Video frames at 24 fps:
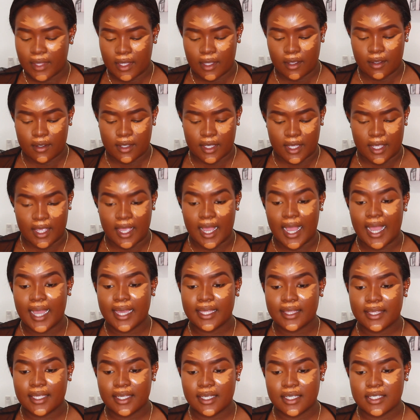Okay, I
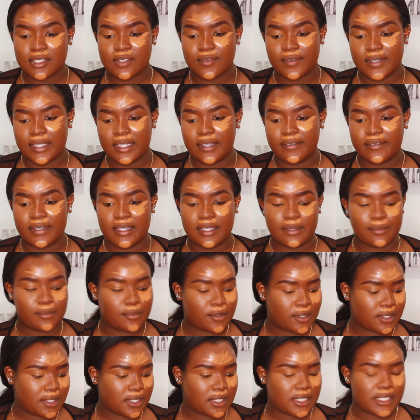think it's really
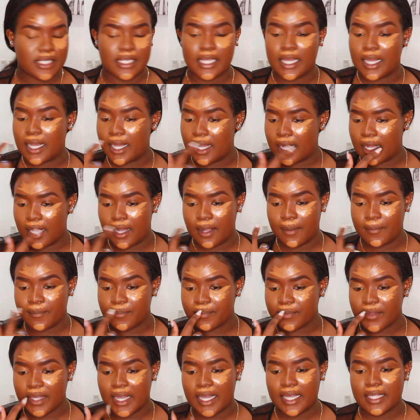important to
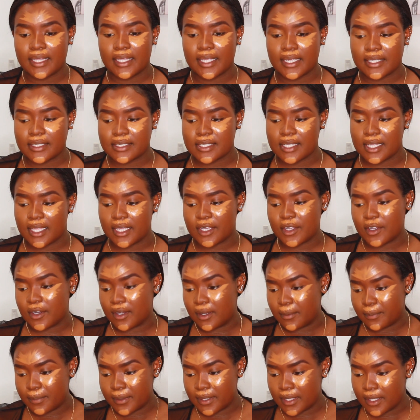highlight like your
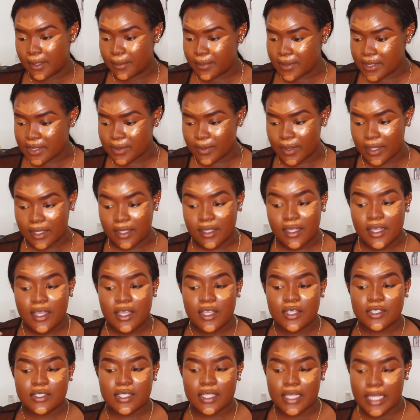upper lip as well,
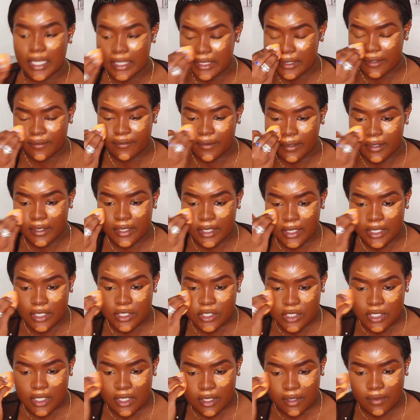so that the
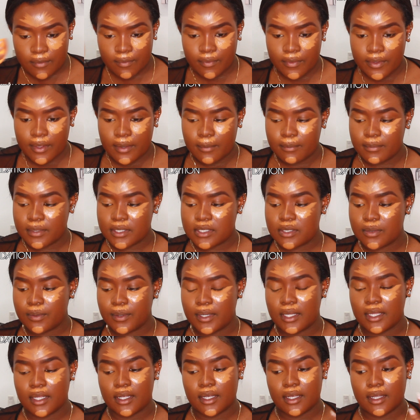foundation
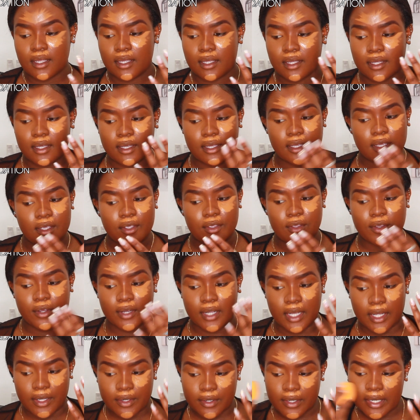between your
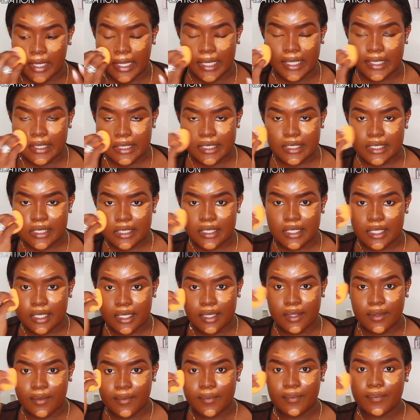under eyes
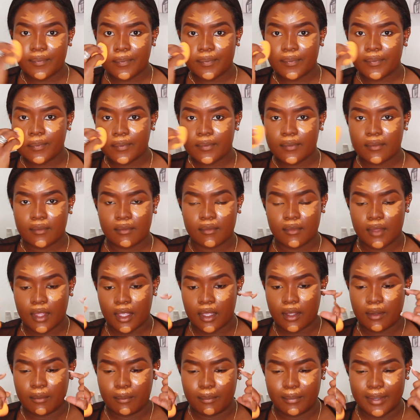
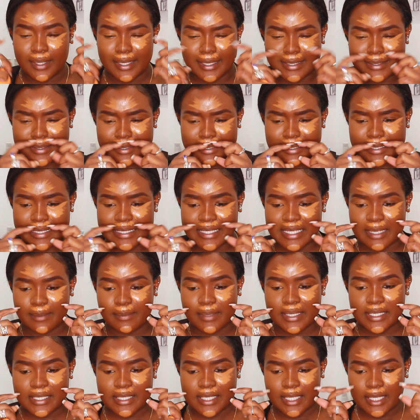blends
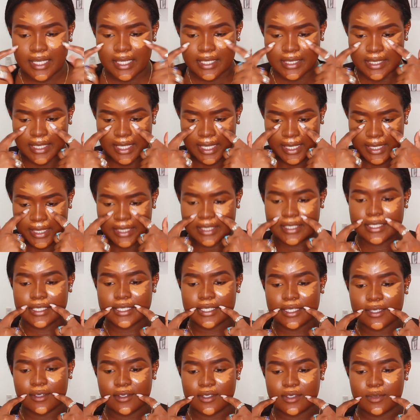seamlessly, because like it just
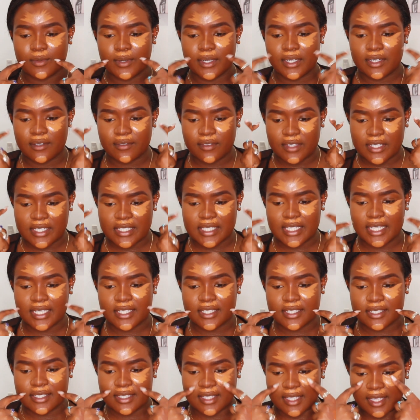looks weird if there's like
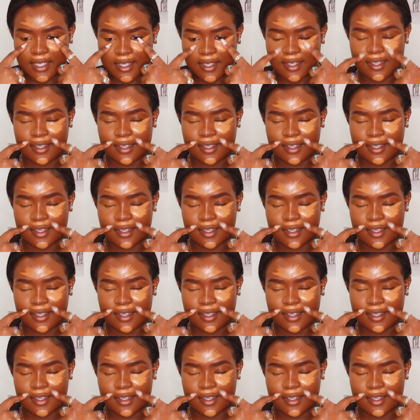just like